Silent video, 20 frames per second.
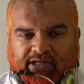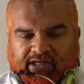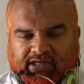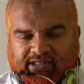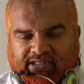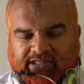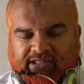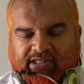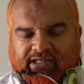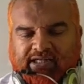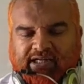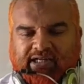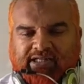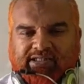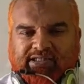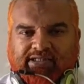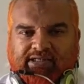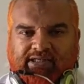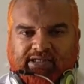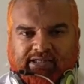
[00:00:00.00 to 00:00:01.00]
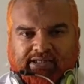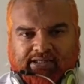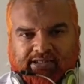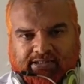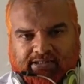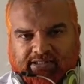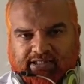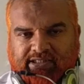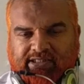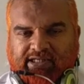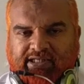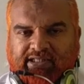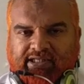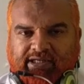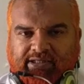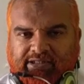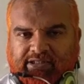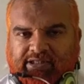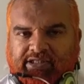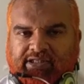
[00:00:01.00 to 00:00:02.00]
listen the class just like
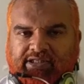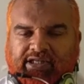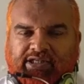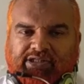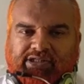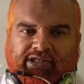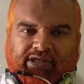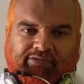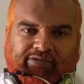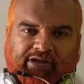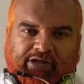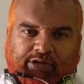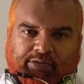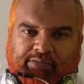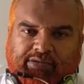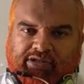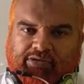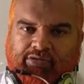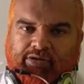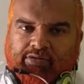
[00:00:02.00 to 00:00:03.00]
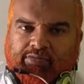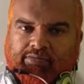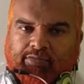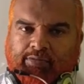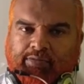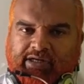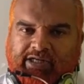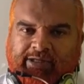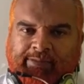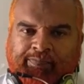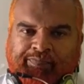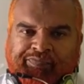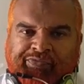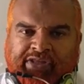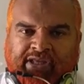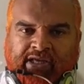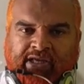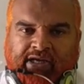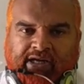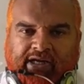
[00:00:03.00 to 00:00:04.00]
that. Increase the volume in your mobile
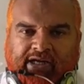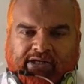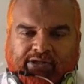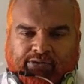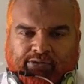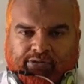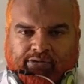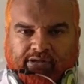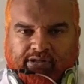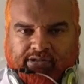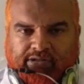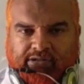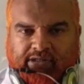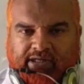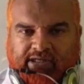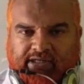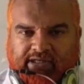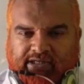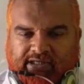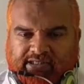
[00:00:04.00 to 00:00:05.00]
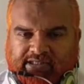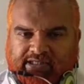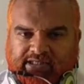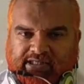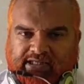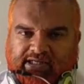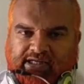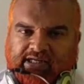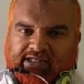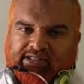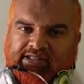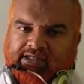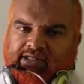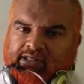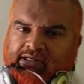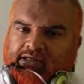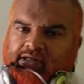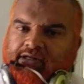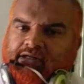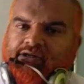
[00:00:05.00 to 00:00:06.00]
and listen to the class.
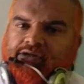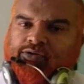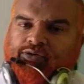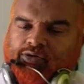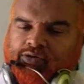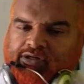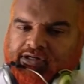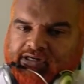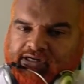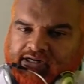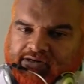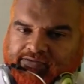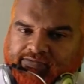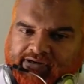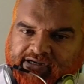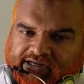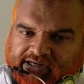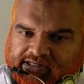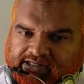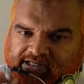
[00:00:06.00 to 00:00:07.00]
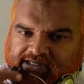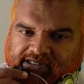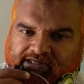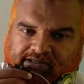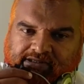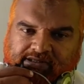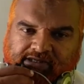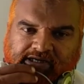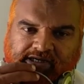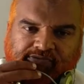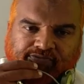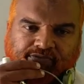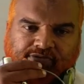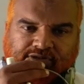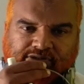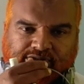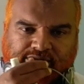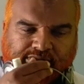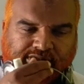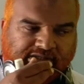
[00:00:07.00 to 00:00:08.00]
You don't require the
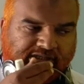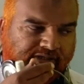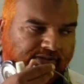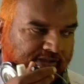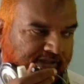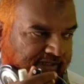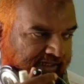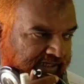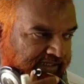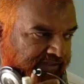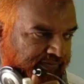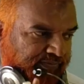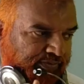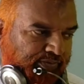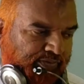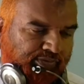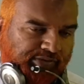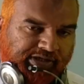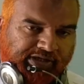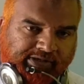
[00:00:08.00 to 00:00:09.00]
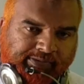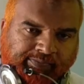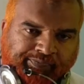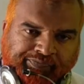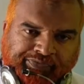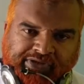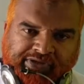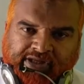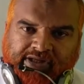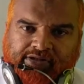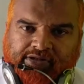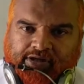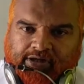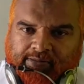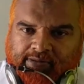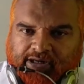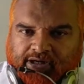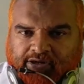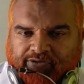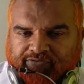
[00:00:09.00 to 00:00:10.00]
headphones to listen to the class. If you do it, there
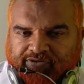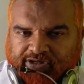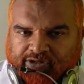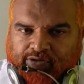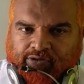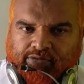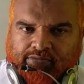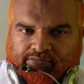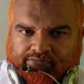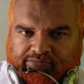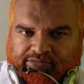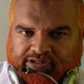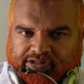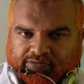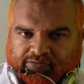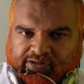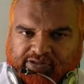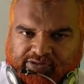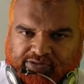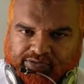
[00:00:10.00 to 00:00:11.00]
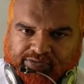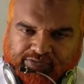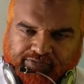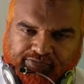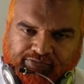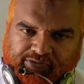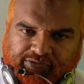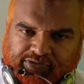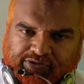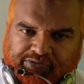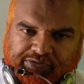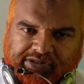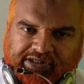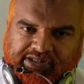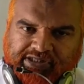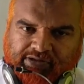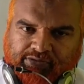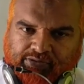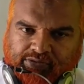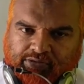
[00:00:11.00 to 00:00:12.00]
is a lot of echo. This is what few
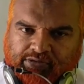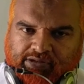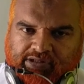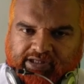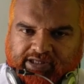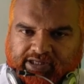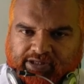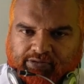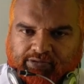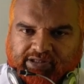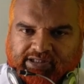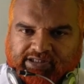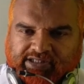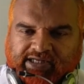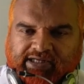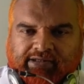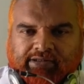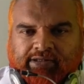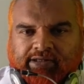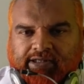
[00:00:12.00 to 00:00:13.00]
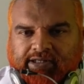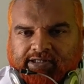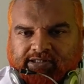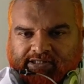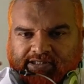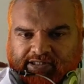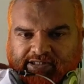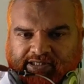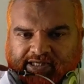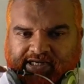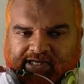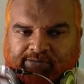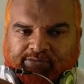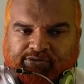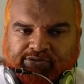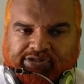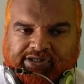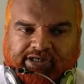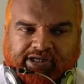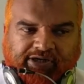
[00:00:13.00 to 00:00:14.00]
students have told. Echo is there. Since I am
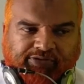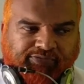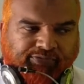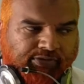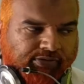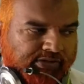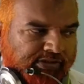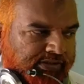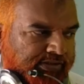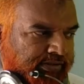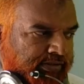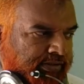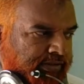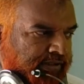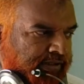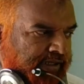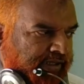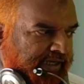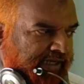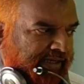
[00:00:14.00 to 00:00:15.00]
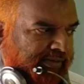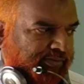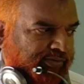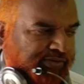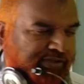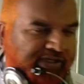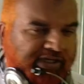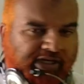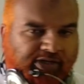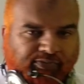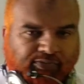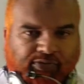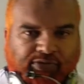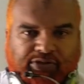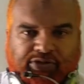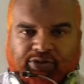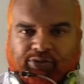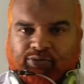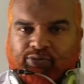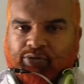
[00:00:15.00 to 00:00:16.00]
using
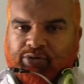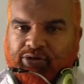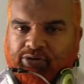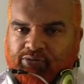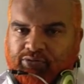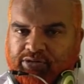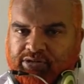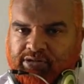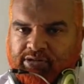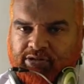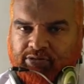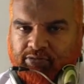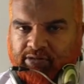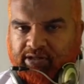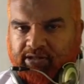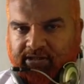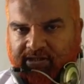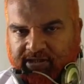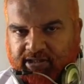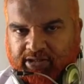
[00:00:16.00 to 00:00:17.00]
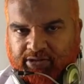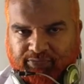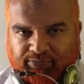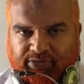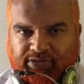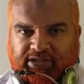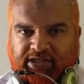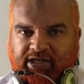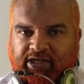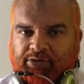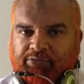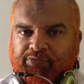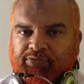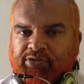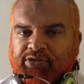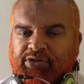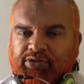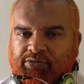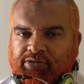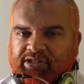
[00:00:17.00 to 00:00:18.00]
headphones, you don't use your earphones or
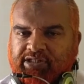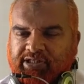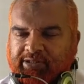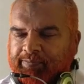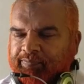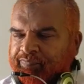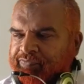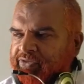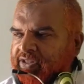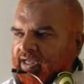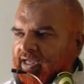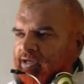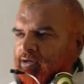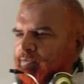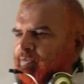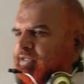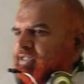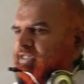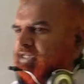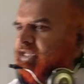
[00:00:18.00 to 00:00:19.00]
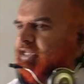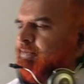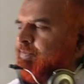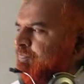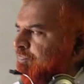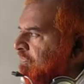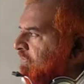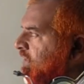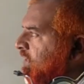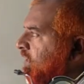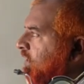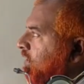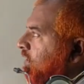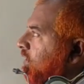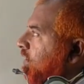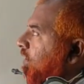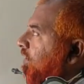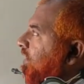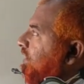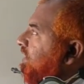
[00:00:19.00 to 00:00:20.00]
headphones to listen. I hope it's clear.
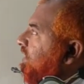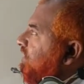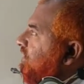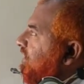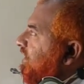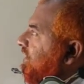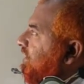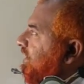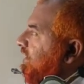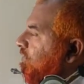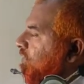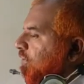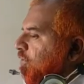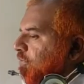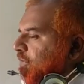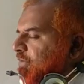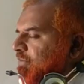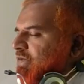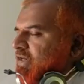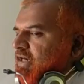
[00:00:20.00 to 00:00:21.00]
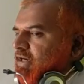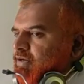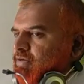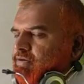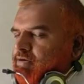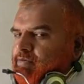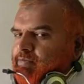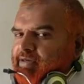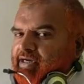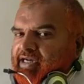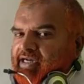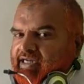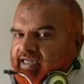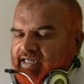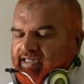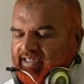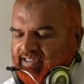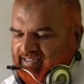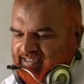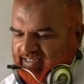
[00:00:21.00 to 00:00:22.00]
Now, in this technique, what do you mean by controlled breeding
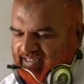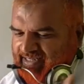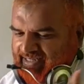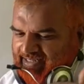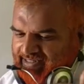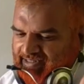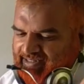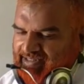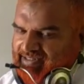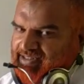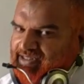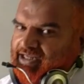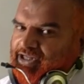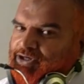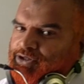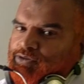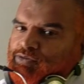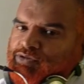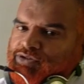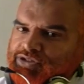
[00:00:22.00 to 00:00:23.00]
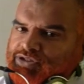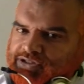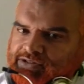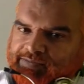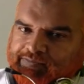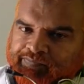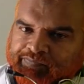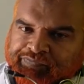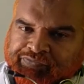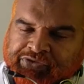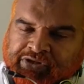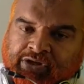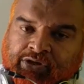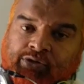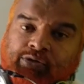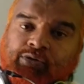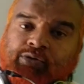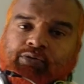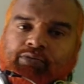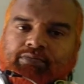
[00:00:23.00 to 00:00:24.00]
techniques? The techniques that are used
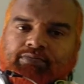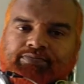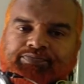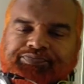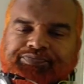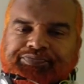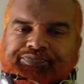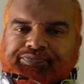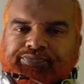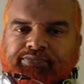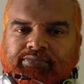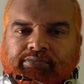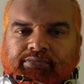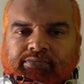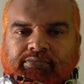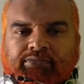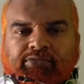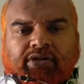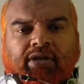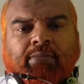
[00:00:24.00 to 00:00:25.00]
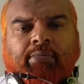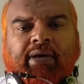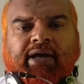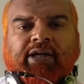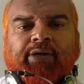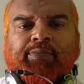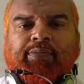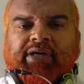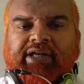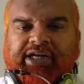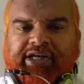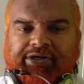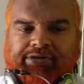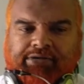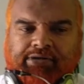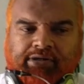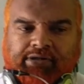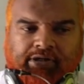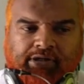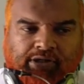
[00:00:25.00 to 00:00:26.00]
to
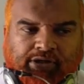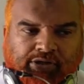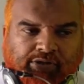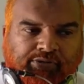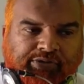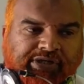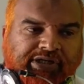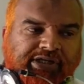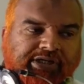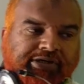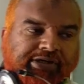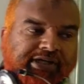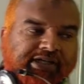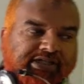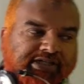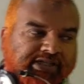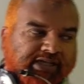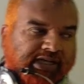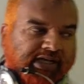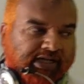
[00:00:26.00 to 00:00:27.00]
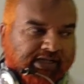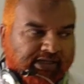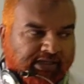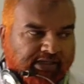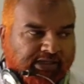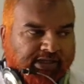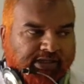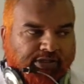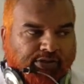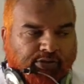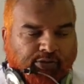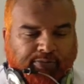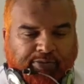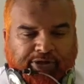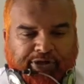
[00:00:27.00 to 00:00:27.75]
manipulate, to increase to